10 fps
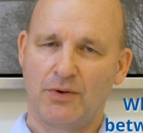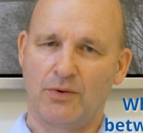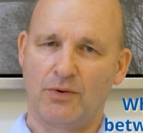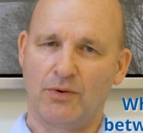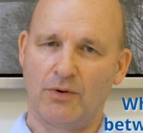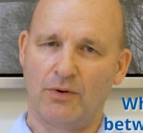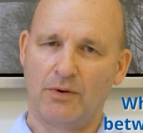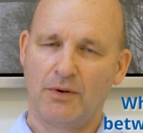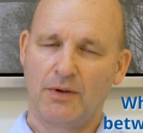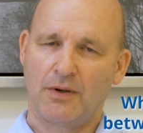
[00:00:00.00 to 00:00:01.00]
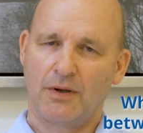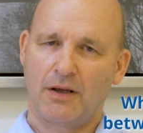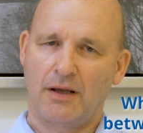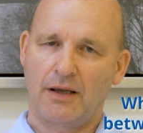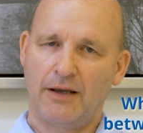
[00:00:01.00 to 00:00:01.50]
or
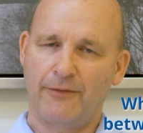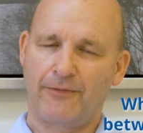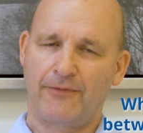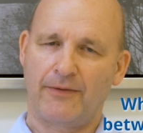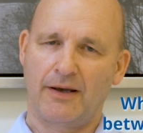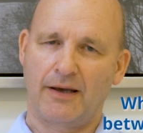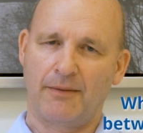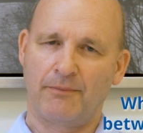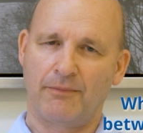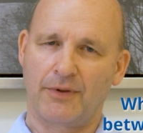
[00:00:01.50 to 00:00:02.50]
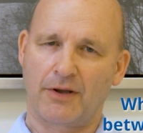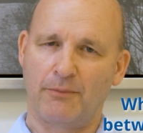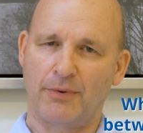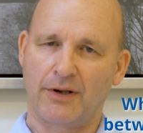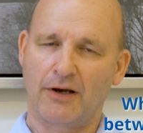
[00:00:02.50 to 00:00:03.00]
if the
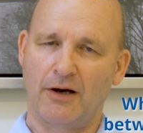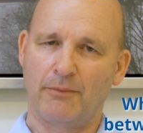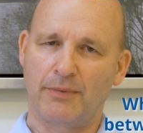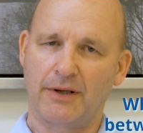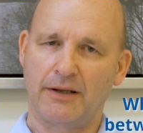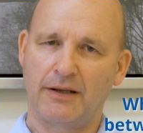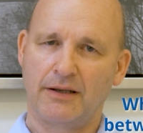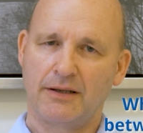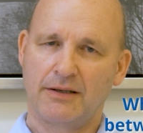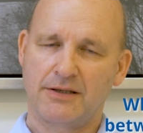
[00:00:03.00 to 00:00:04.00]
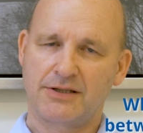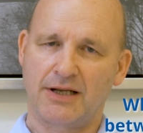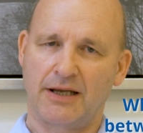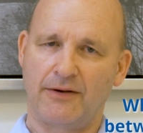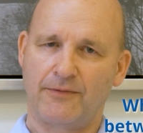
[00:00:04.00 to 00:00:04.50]
company can't be
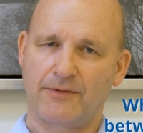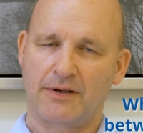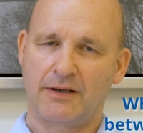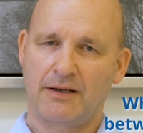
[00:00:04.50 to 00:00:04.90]
saved